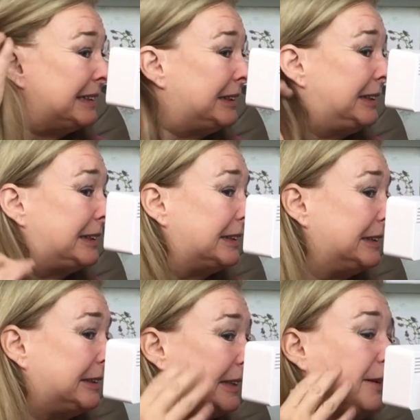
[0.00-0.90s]
Yeah.
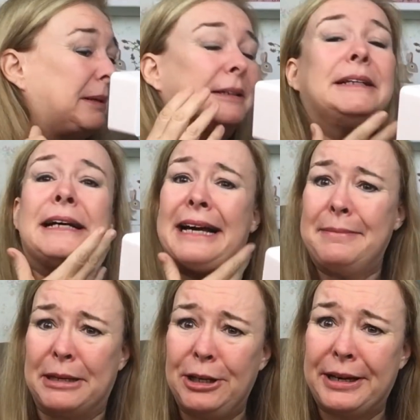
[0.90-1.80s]

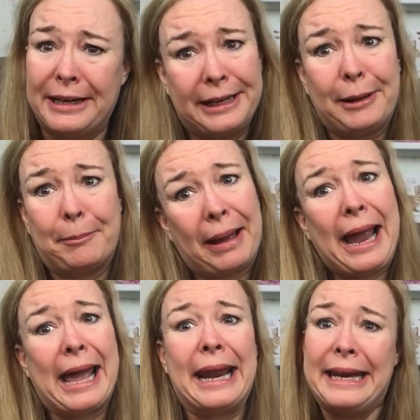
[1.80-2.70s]
I'm a looking a little
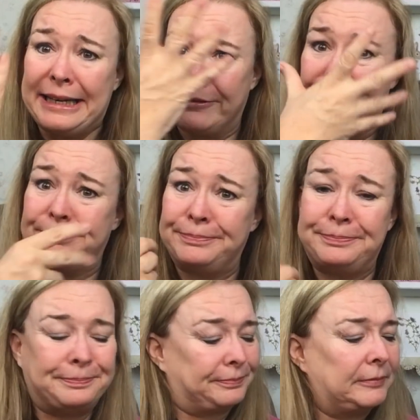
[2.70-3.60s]
bad. I need to...
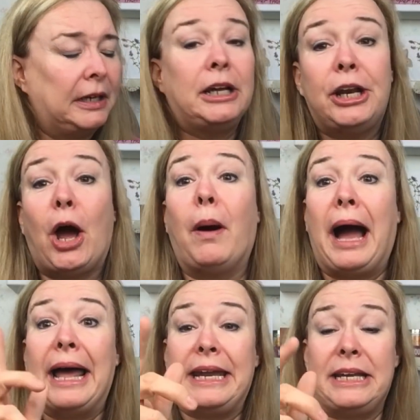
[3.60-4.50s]
No,
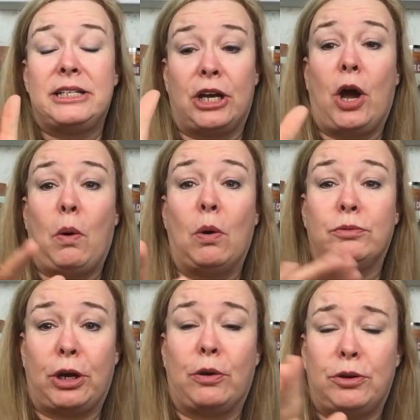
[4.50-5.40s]
I need to go
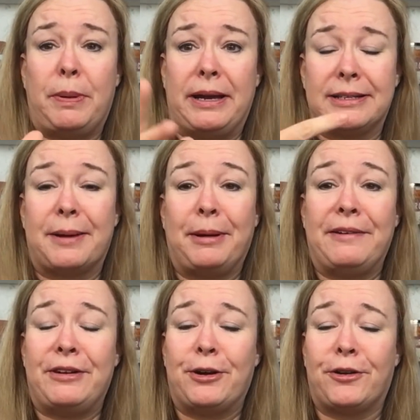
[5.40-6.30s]
home to go to bed because I'm
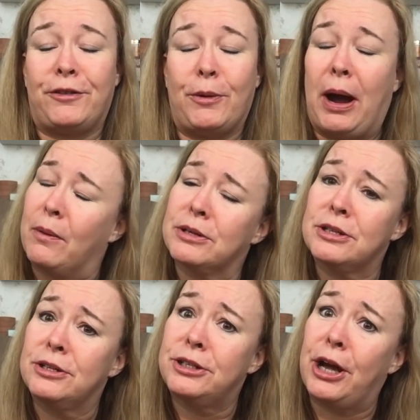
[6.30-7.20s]
leaving here in a few
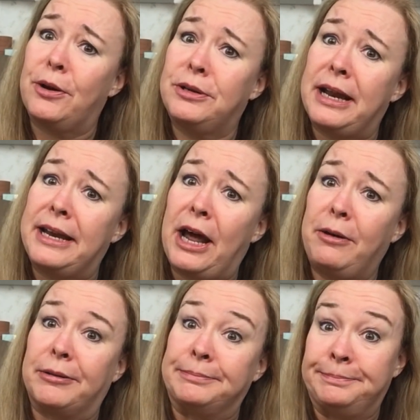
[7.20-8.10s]
hours to go to
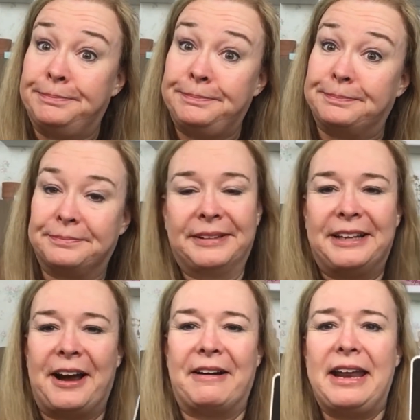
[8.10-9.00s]
Daytona.
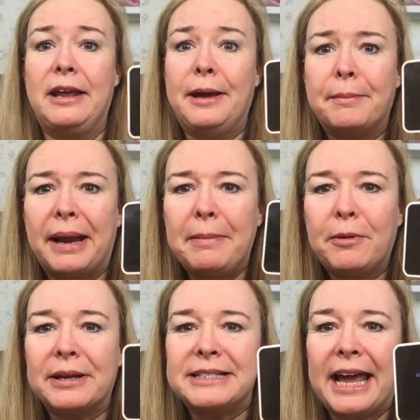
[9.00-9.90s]
Alrighty. But I'm
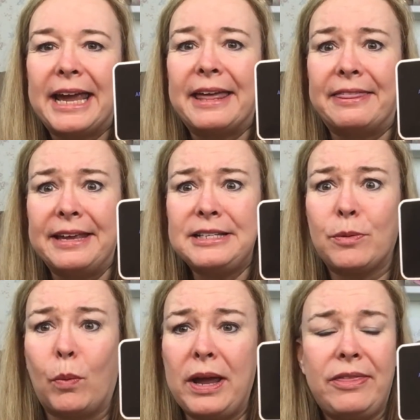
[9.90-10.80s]
going to take
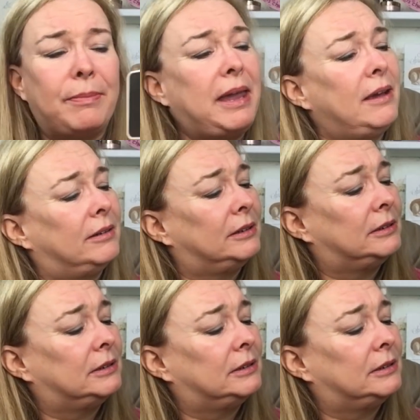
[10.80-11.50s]
this with me